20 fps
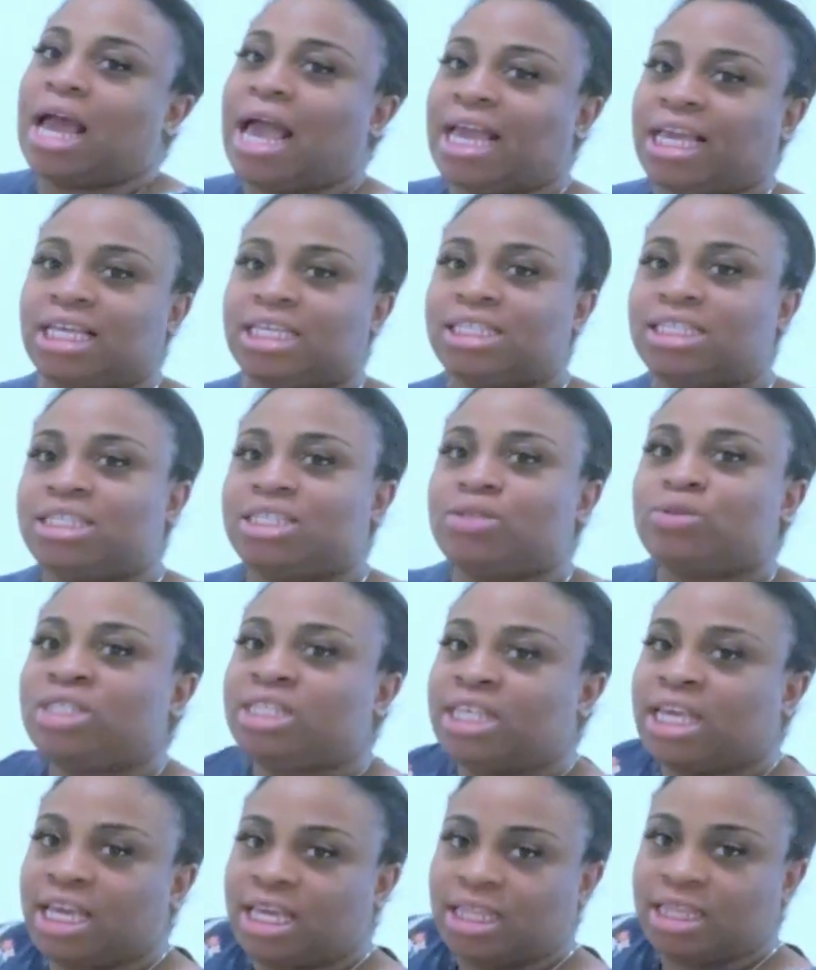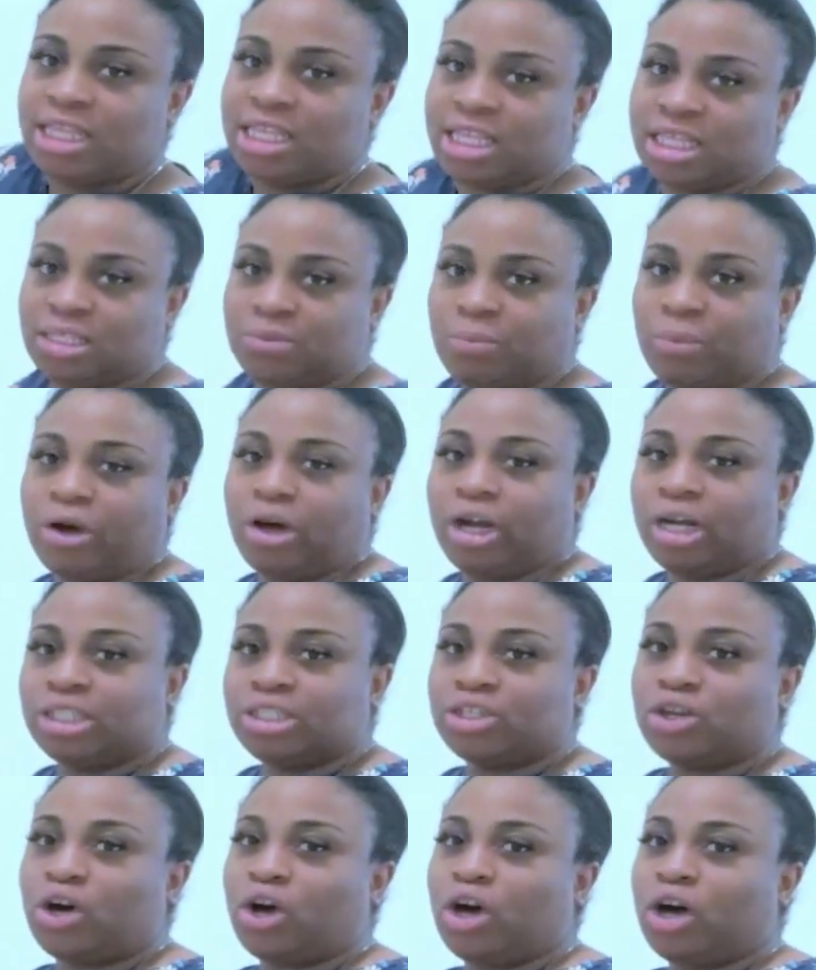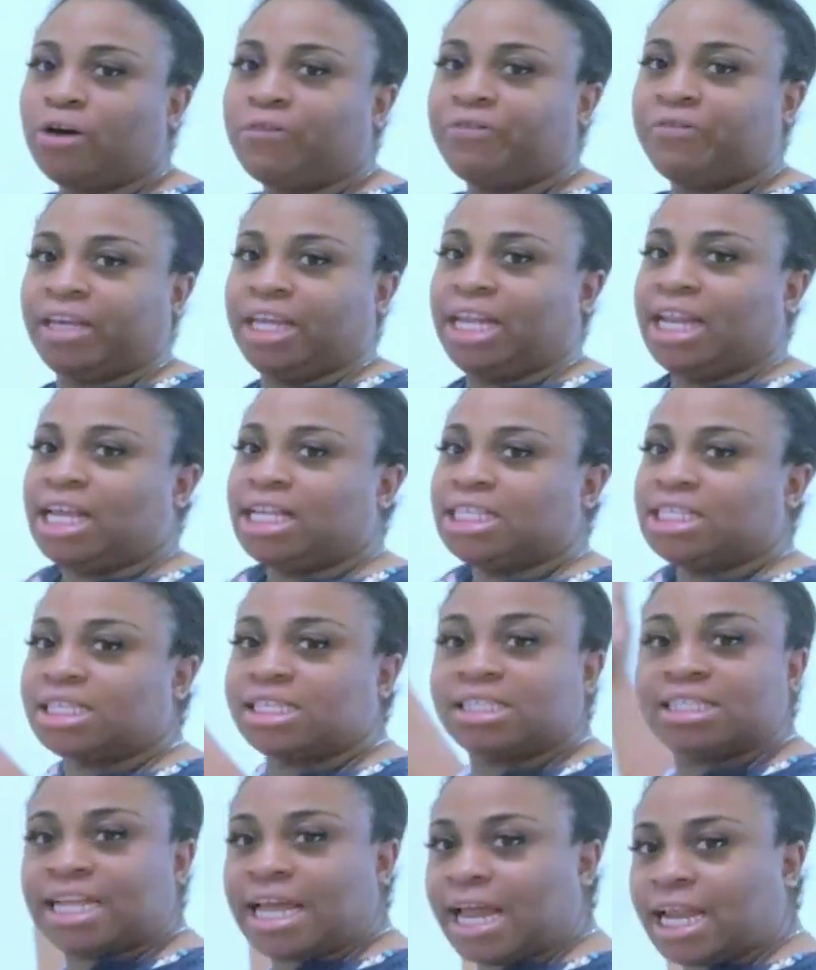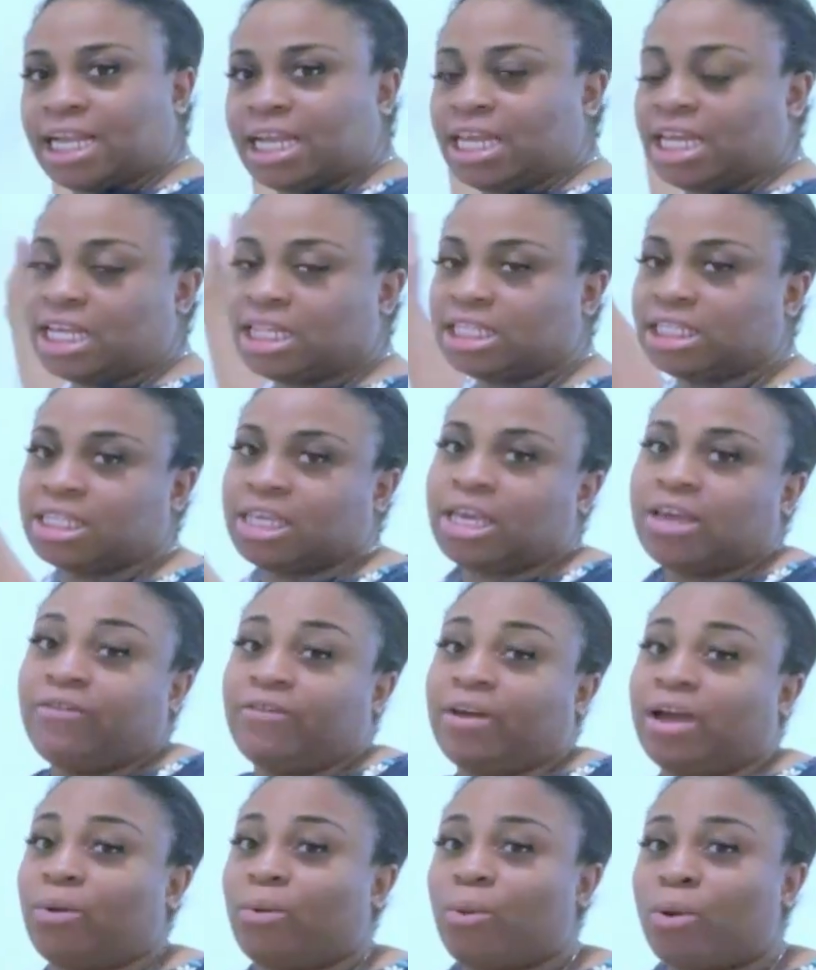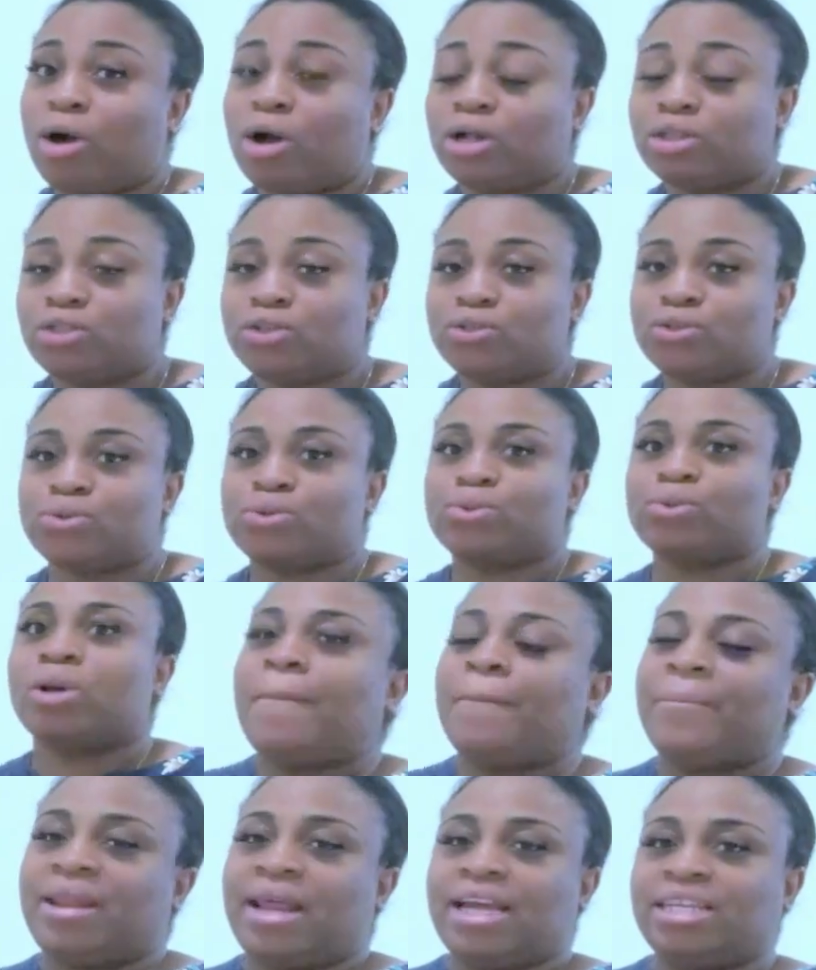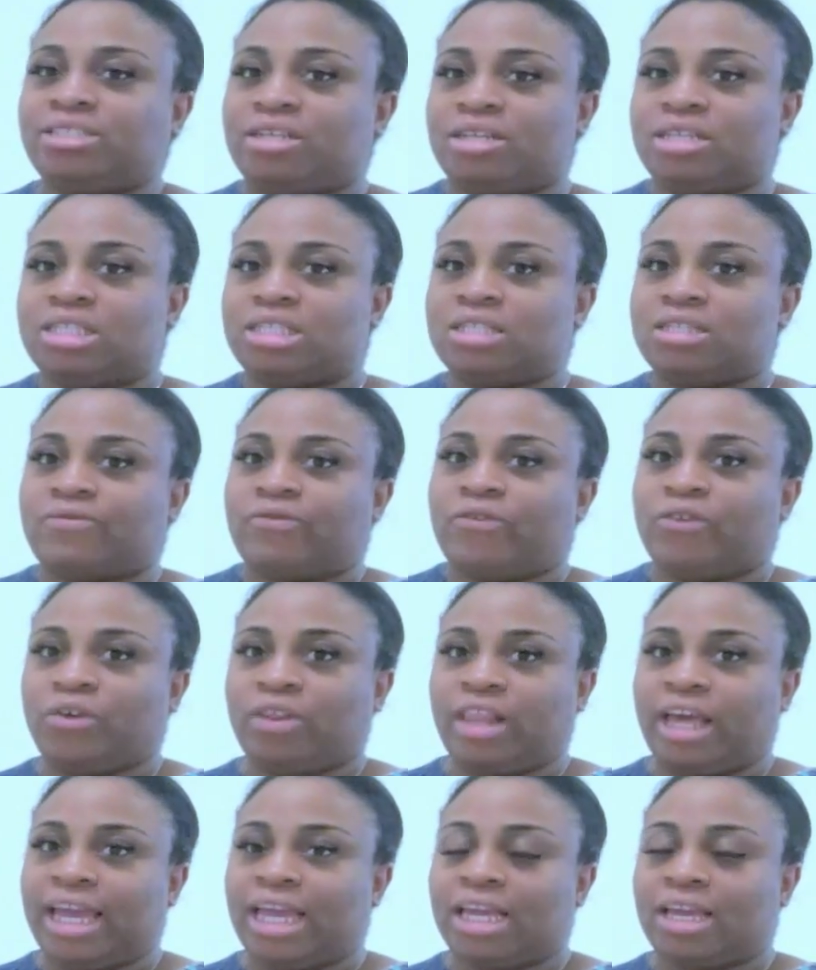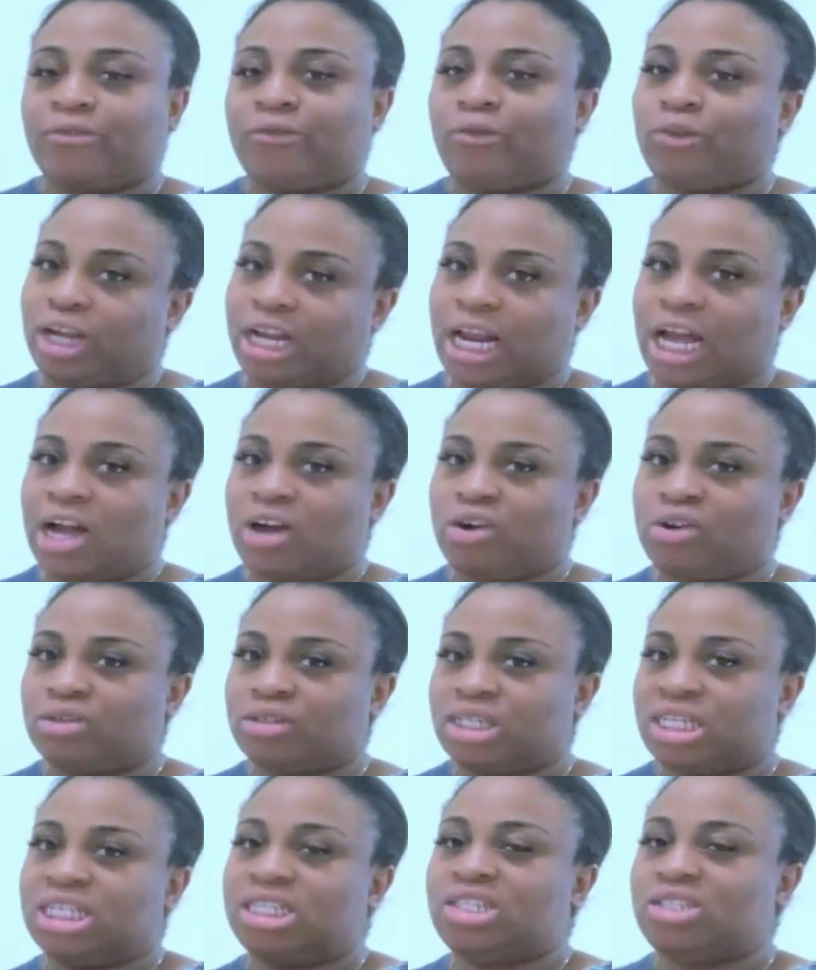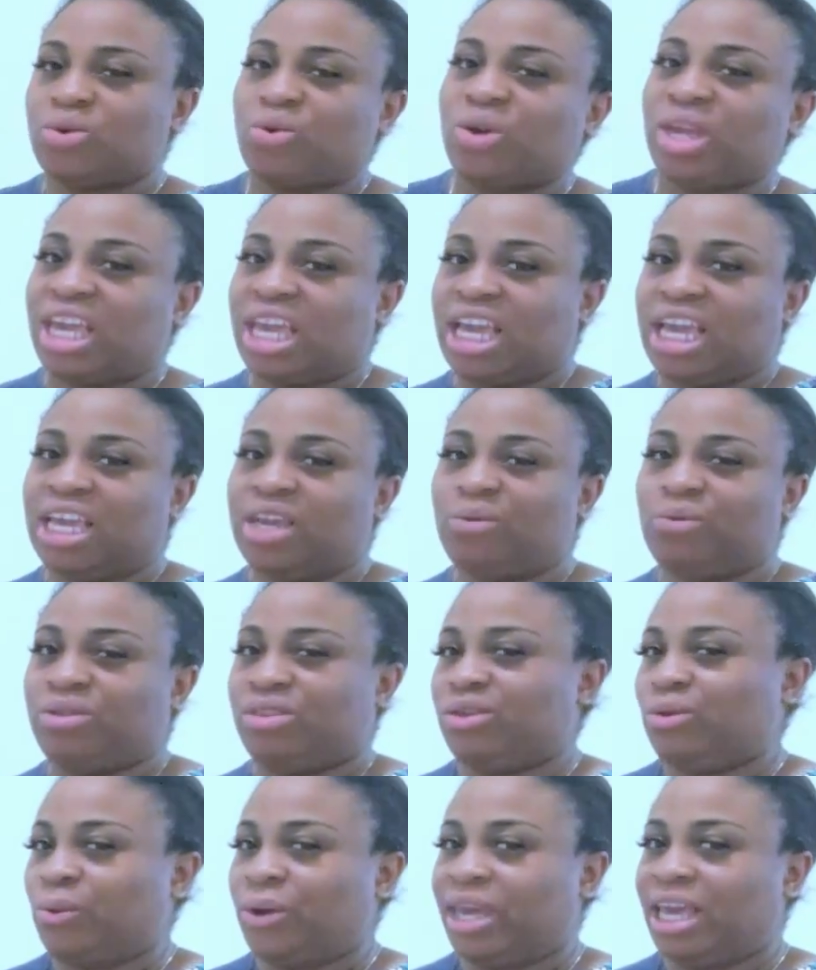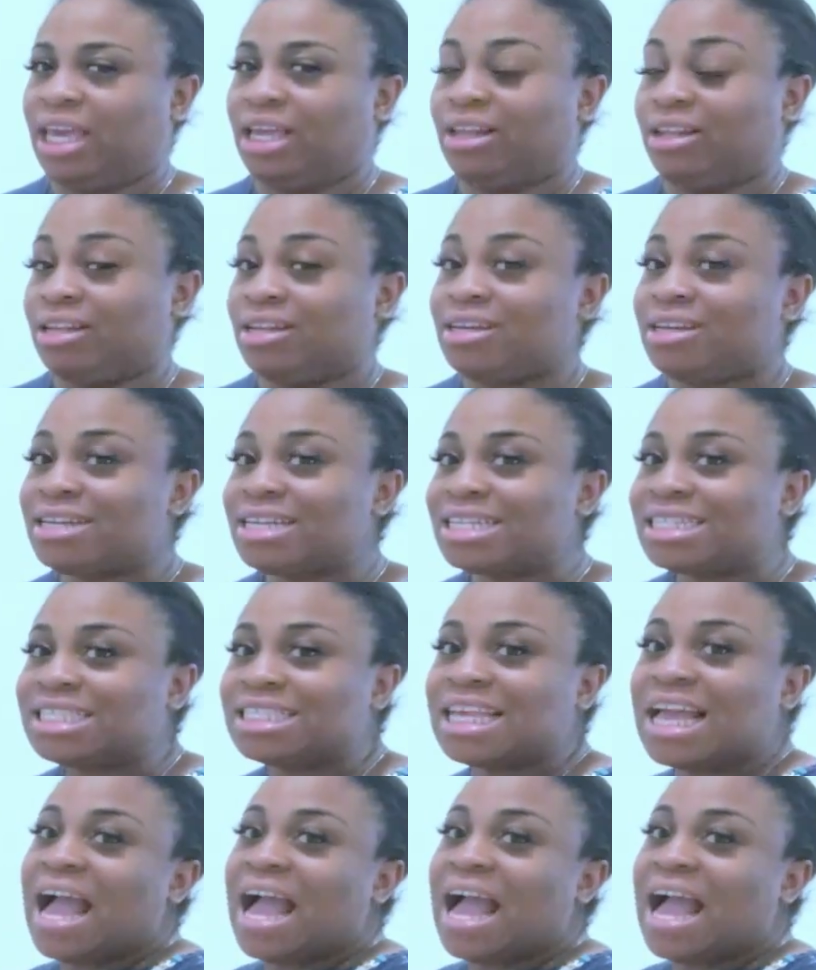I can still take this part off and extend it if I want to, but I just feel like for now it's okay with the way it looks.